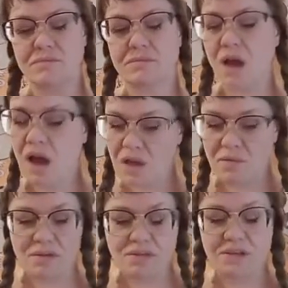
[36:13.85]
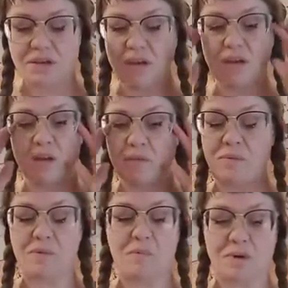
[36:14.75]
I wish it could be
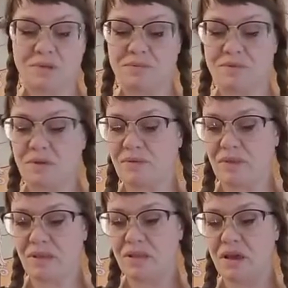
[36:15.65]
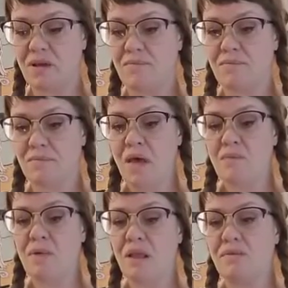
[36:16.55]
more specific than that. But
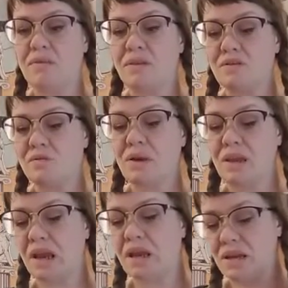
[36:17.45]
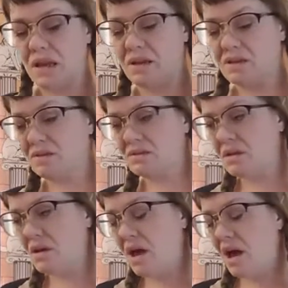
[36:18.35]
like within 28 days,
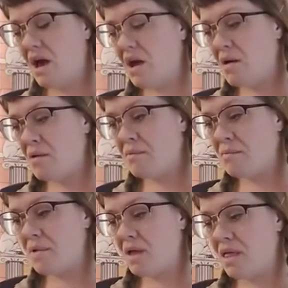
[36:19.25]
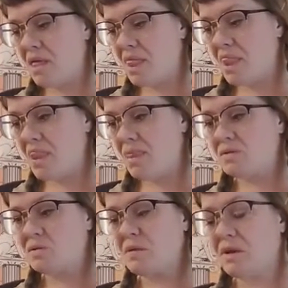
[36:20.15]
this will
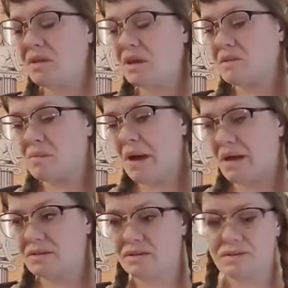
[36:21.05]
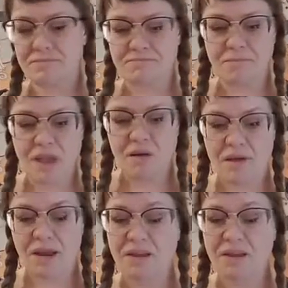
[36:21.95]
be a thing of the past. All right?